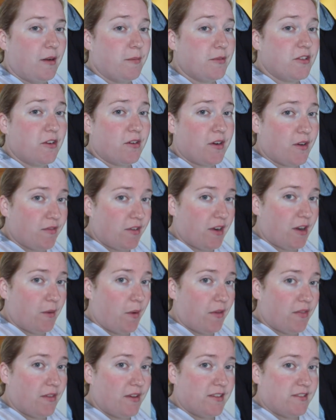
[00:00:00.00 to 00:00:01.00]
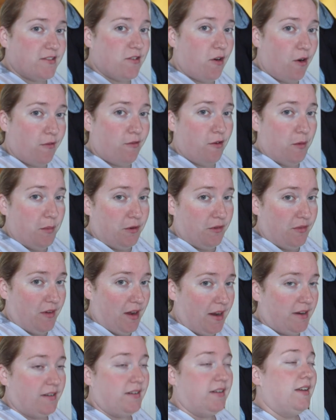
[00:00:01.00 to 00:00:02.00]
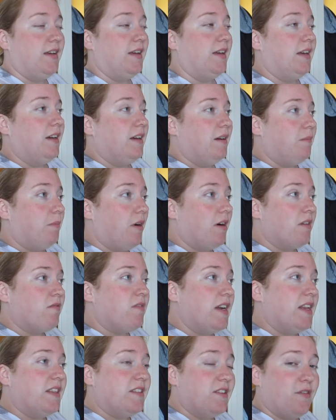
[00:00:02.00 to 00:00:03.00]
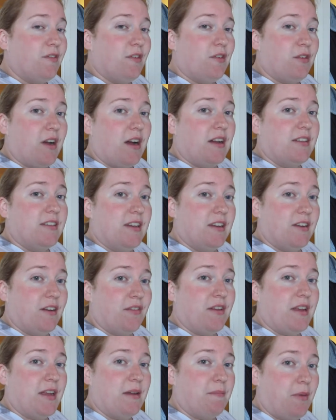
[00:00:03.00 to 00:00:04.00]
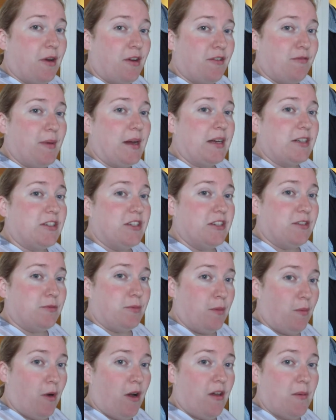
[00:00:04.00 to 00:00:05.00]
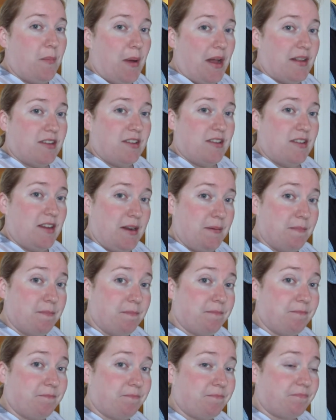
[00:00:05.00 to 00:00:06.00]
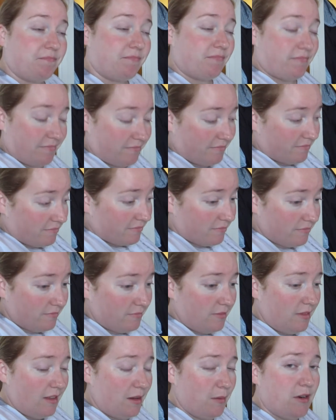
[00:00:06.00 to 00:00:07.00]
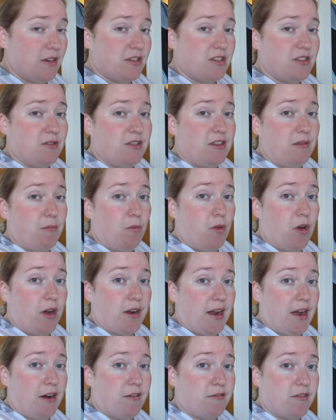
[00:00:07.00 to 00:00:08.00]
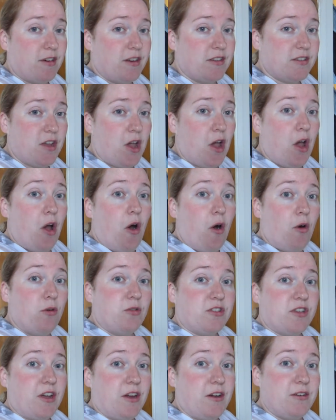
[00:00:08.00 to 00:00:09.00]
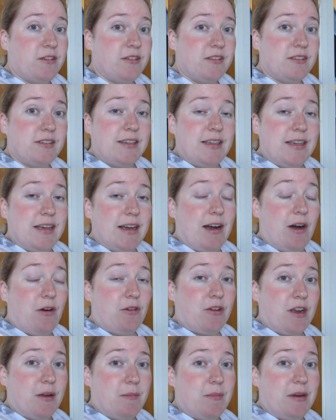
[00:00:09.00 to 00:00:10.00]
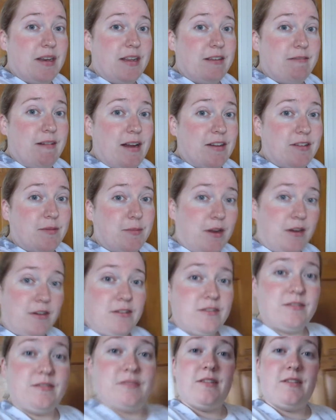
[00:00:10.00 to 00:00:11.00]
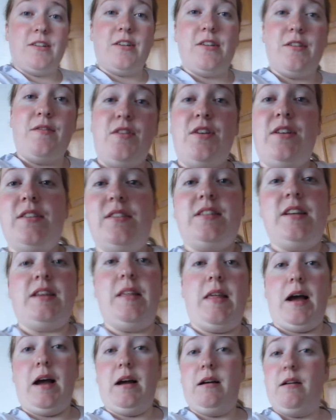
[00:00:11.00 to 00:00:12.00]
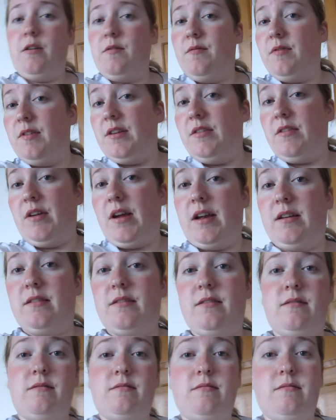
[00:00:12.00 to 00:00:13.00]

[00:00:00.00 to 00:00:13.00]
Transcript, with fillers: I'm sorry for anyone that is not a football fan. But I really do feel gutted. I think in both matches we were the better team. And it just didn't work out for us. Also, on a completely random note, I don't know if you can see that. Hopefully you can.